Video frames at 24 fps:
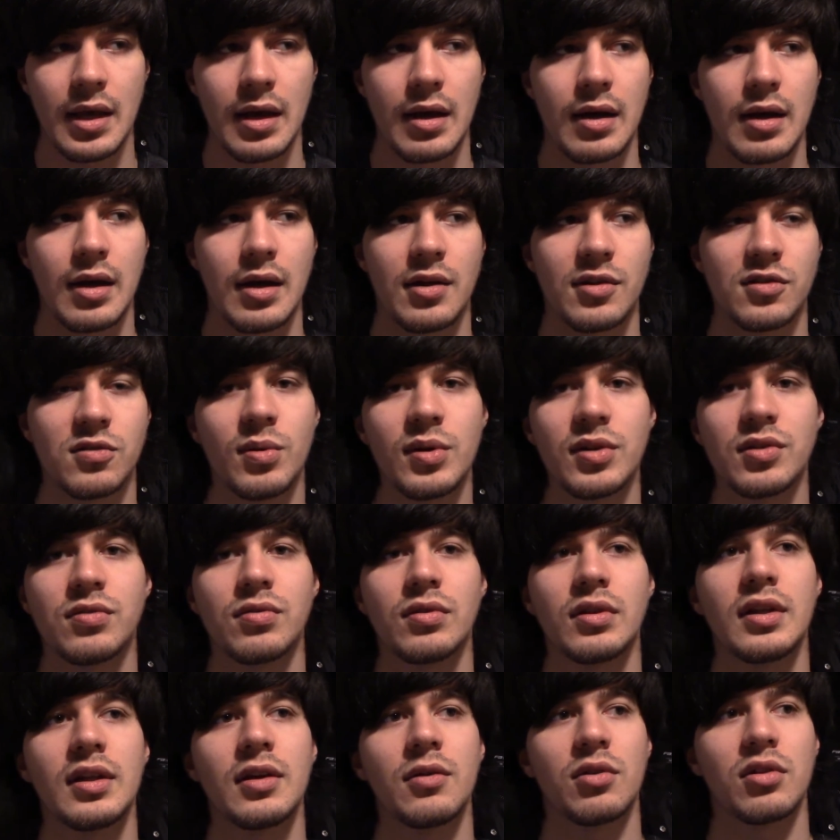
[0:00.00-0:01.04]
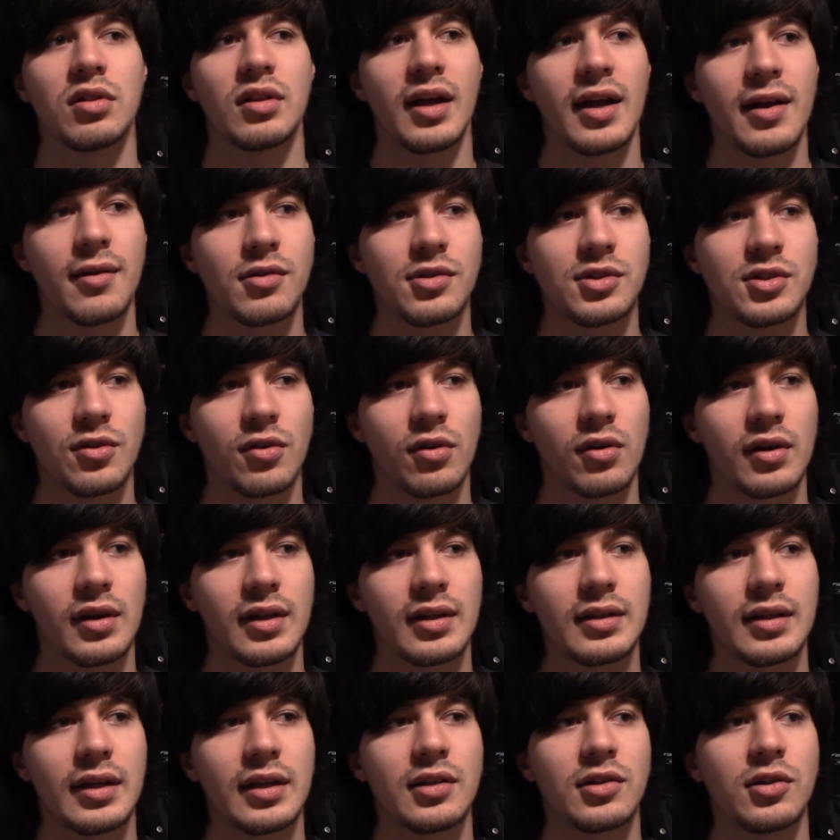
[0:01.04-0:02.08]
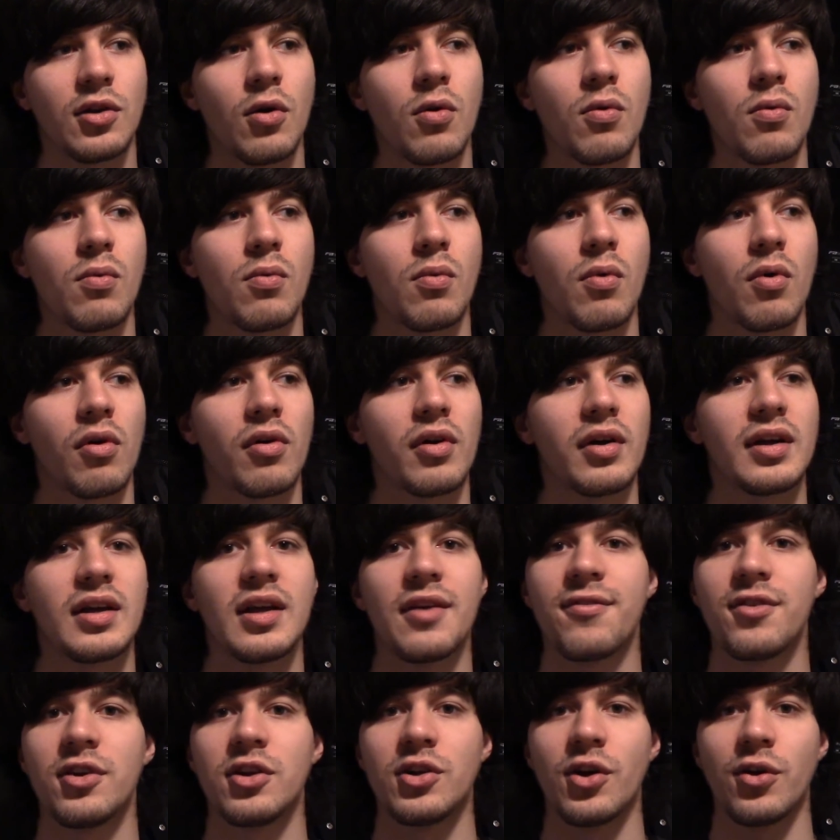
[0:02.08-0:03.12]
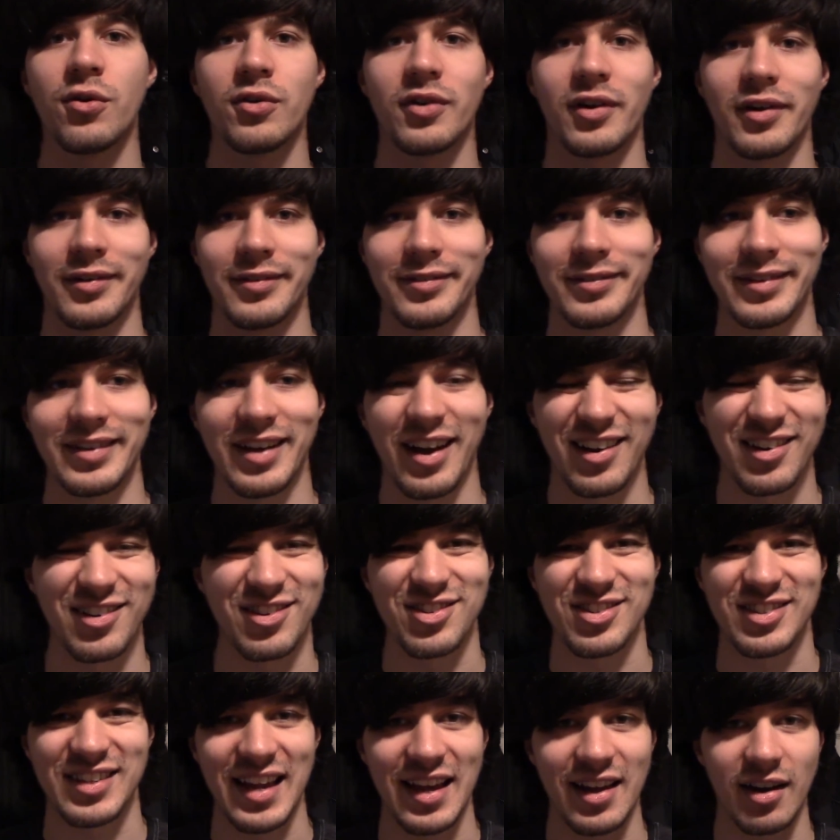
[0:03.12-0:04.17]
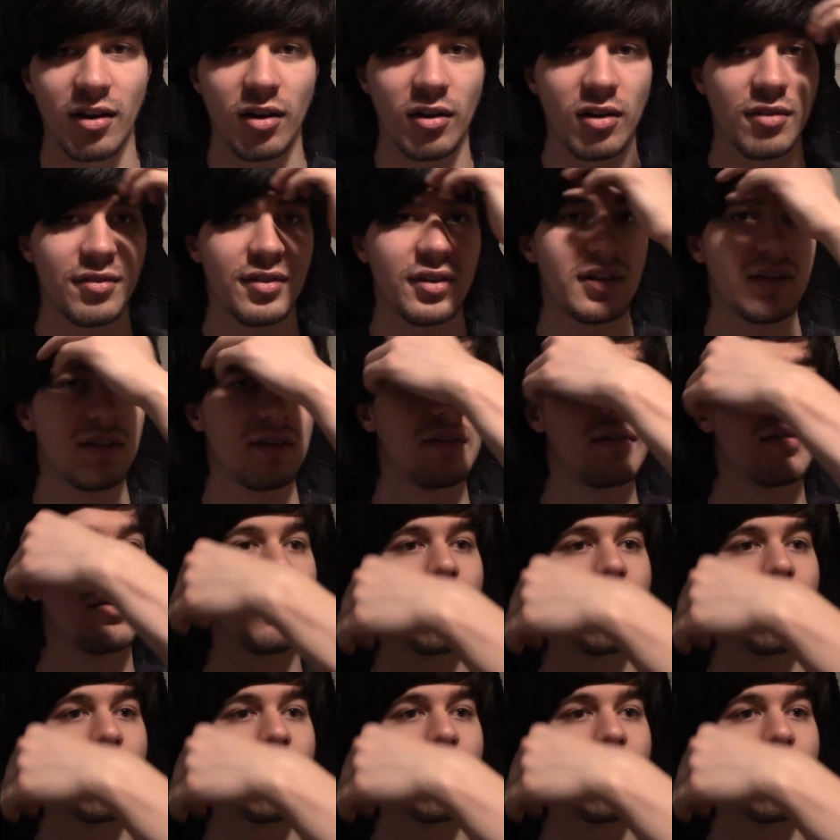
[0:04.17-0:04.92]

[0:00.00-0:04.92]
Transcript: Especially with language learning, like, don't worry if you don't understand all of it,